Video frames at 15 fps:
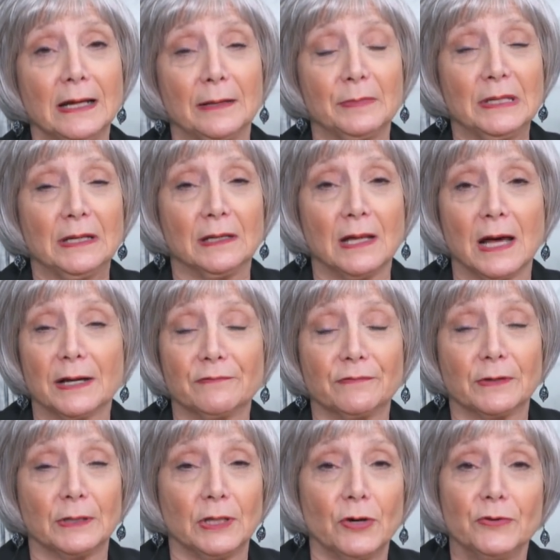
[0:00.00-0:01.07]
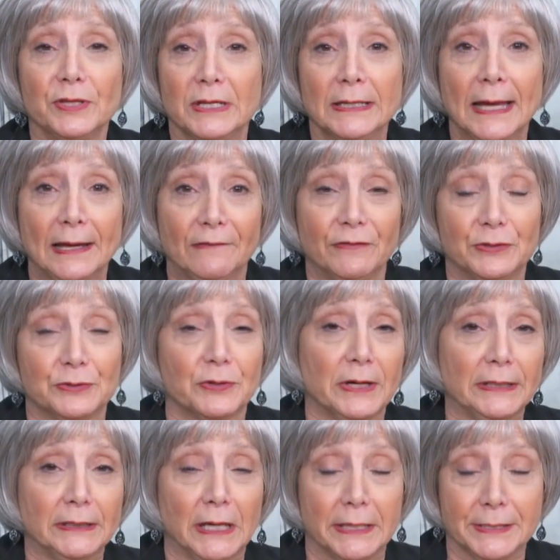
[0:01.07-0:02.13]
I mean, a lot of clothing have
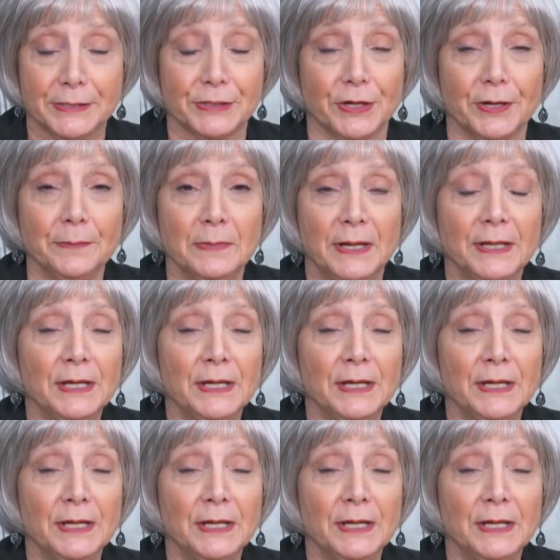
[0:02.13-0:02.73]
straight lines on them.